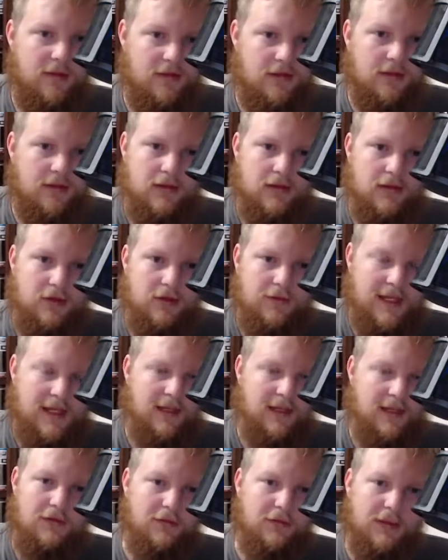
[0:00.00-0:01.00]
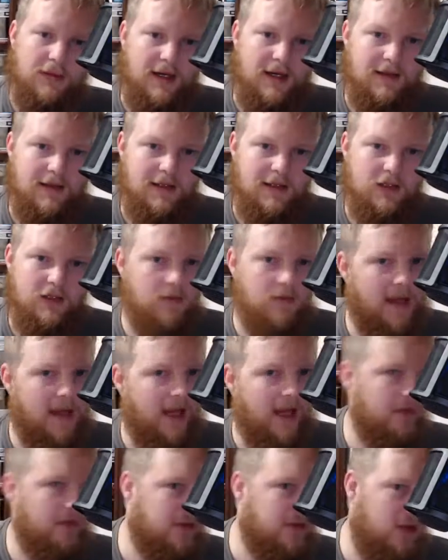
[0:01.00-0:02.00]
you can't even buy that. You
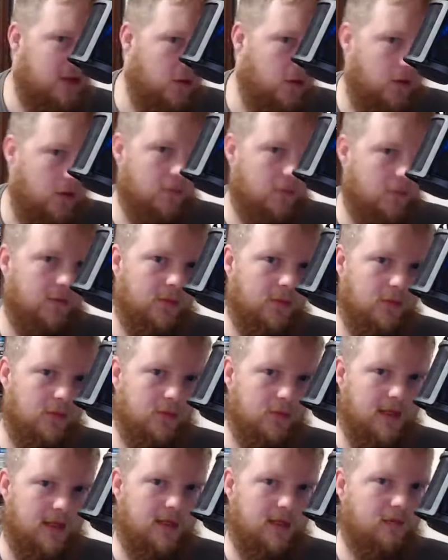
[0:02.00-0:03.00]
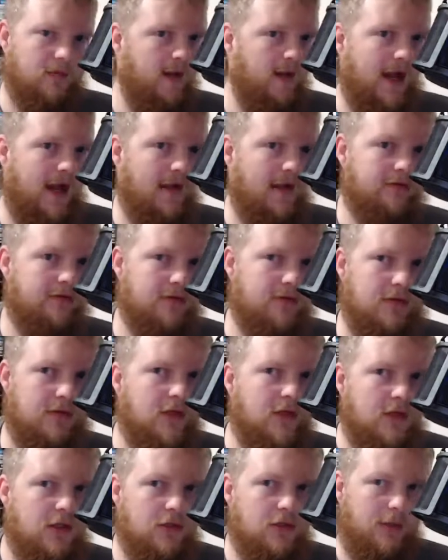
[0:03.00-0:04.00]
have to go overboard, right? You have to
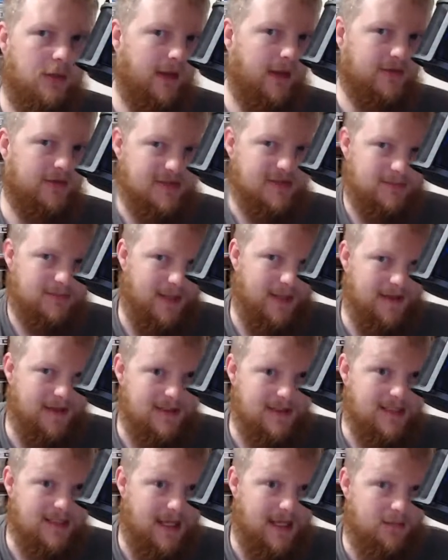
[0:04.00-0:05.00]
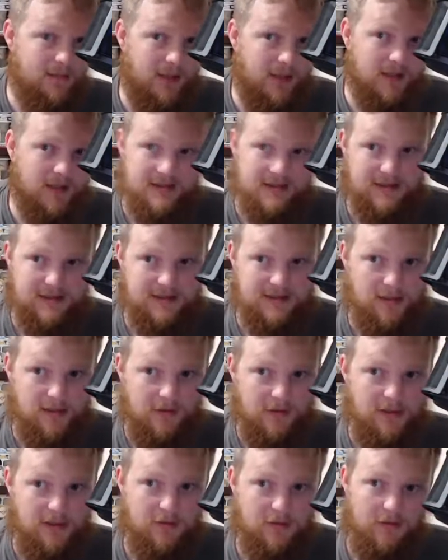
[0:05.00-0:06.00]
spend the $10 because they only
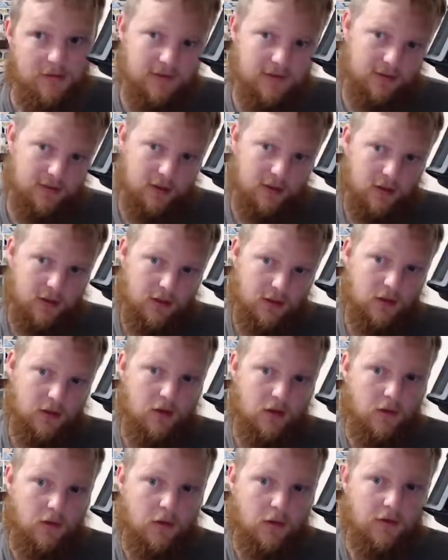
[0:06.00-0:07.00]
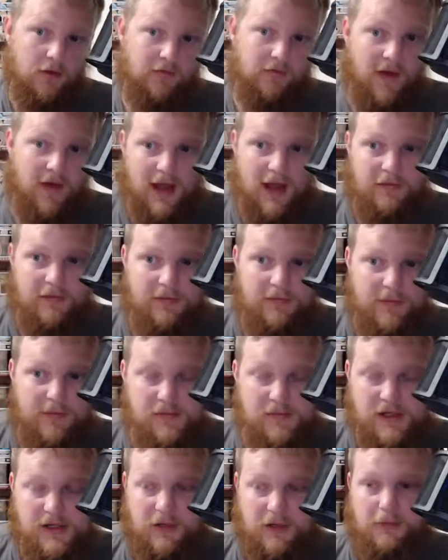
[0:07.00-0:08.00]
do it, you know, a
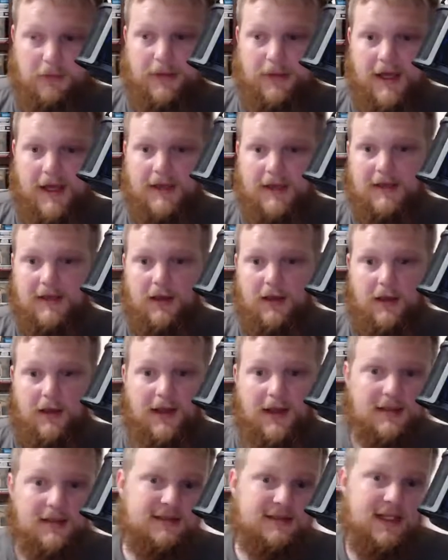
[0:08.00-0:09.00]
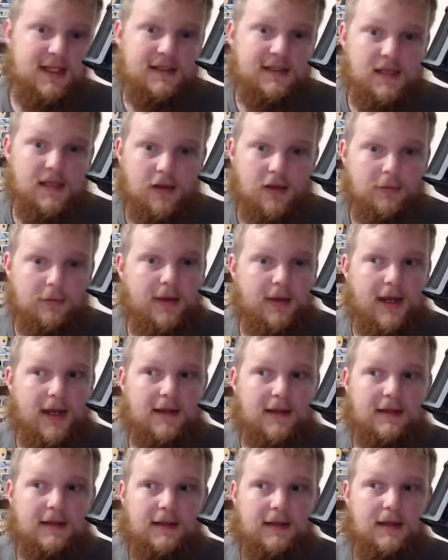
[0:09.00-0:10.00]
$5 pack and a $10 pack.
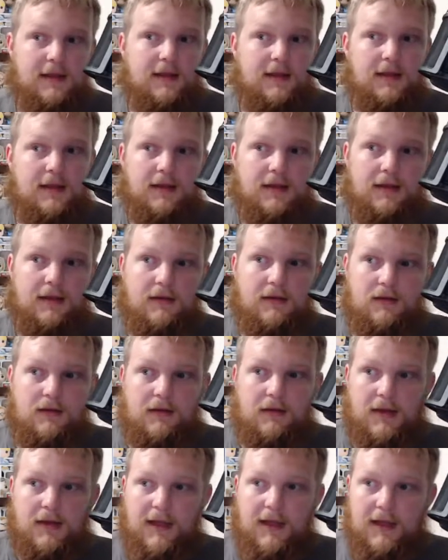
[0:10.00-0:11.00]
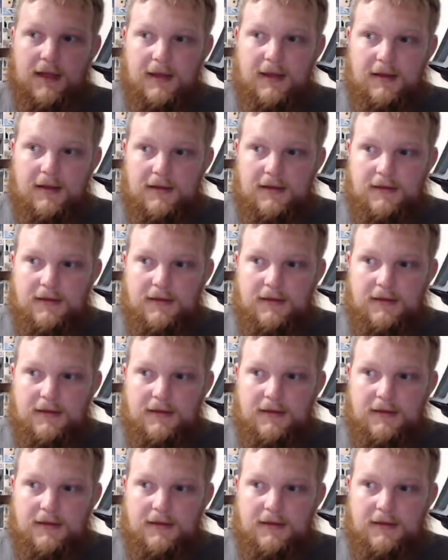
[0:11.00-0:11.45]
And